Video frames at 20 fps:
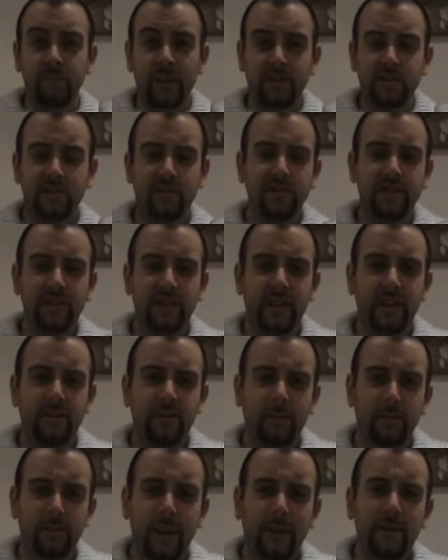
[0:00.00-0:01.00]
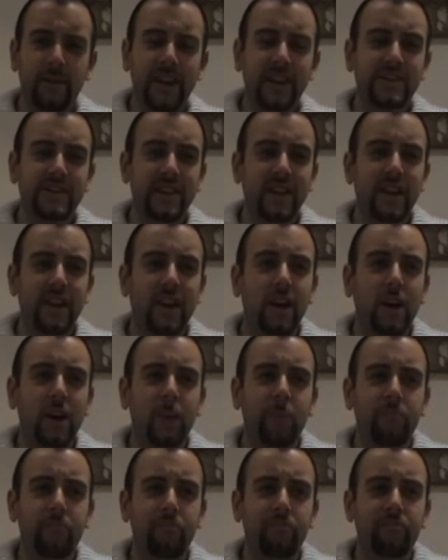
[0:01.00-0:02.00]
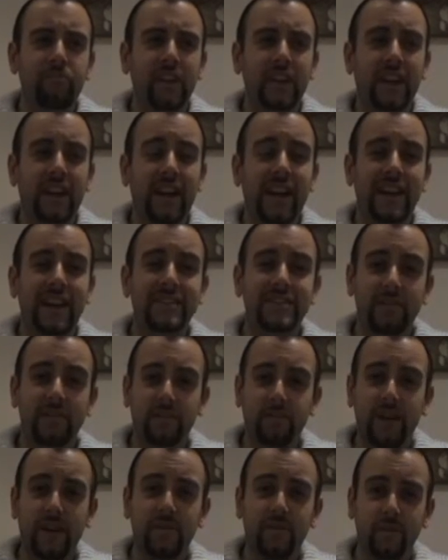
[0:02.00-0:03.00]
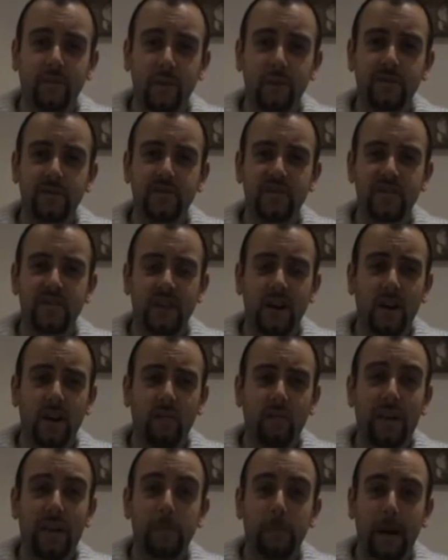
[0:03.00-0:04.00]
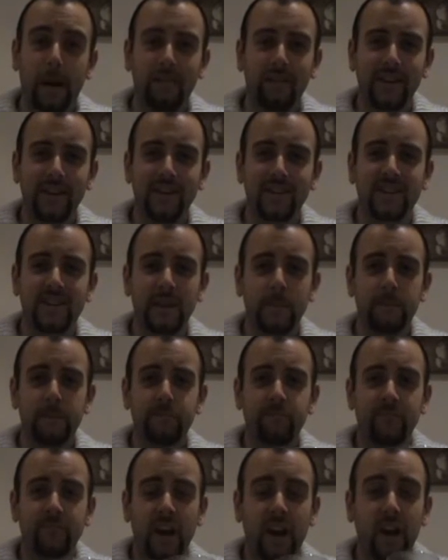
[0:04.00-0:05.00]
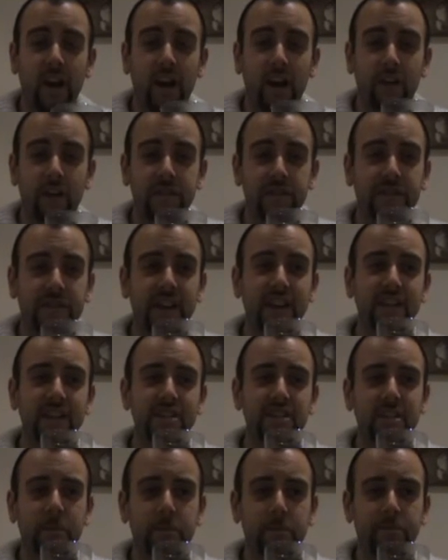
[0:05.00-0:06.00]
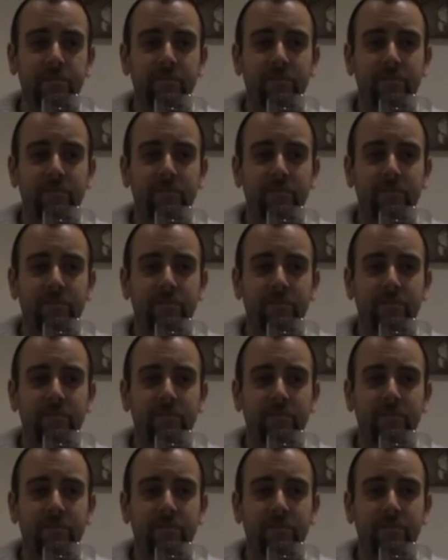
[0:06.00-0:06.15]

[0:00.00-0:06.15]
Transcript: Strangely enough, I'm now getting like hints of red fruits, red berries on the taste.